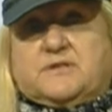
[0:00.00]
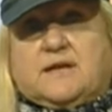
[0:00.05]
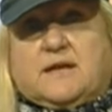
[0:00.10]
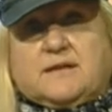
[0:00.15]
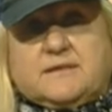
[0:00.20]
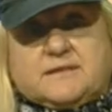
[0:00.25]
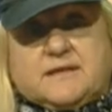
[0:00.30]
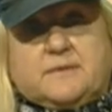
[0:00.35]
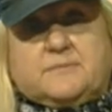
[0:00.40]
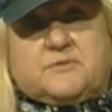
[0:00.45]
There are
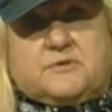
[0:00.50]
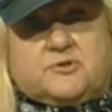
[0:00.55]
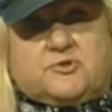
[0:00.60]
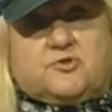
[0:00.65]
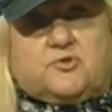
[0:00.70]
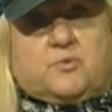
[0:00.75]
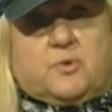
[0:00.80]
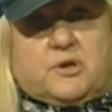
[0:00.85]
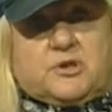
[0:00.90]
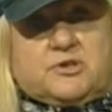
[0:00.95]
some
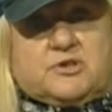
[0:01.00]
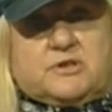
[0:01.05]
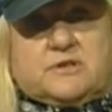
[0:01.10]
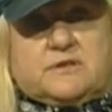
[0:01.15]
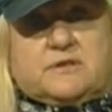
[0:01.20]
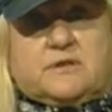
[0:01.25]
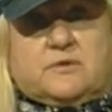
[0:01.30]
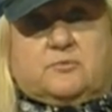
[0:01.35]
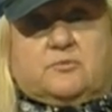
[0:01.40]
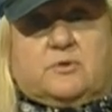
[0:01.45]

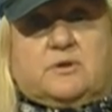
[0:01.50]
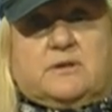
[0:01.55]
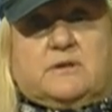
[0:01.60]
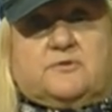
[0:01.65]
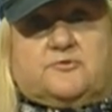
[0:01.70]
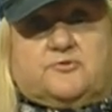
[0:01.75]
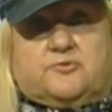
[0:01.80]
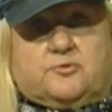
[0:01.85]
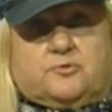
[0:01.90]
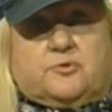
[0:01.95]
situations that really
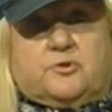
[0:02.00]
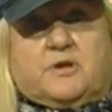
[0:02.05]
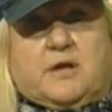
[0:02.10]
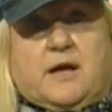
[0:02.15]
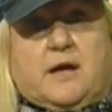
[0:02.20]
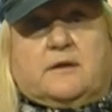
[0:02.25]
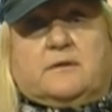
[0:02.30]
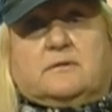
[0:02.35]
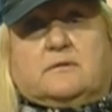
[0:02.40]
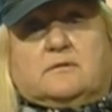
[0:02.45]
truly
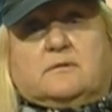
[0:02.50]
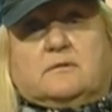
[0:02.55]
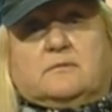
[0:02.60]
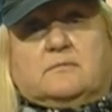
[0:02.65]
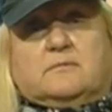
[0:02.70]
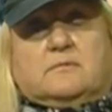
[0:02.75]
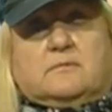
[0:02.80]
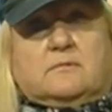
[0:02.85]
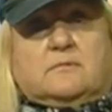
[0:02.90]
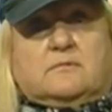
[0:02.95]
are
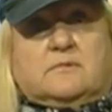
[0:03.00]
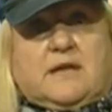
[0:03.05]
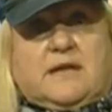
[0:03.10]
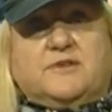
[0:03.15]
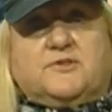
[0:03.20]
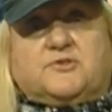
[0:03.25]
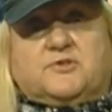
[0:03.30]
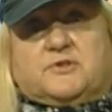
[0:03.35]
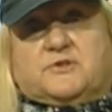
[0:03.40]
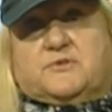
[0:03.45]

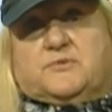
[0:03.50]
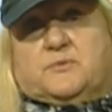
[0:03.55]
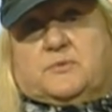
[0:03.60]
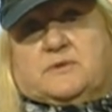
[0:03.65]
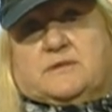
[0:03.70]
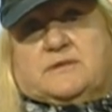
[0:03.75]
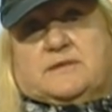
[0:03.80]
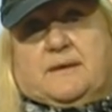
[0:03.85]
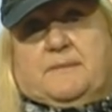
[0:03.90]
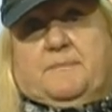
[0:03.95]
dangerous when
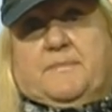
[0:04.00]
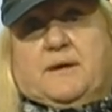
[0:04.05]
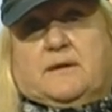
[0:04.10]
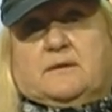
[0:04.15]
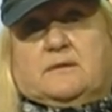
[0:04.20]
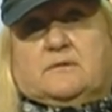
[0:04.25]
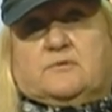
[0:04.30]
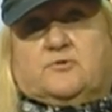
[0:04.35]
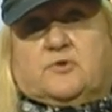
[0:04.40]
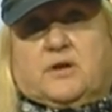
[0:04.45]

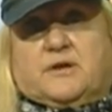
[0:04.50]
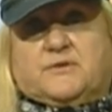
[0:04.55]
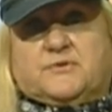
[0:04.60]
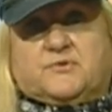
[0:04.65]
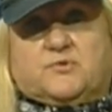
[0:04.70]
somebody tries to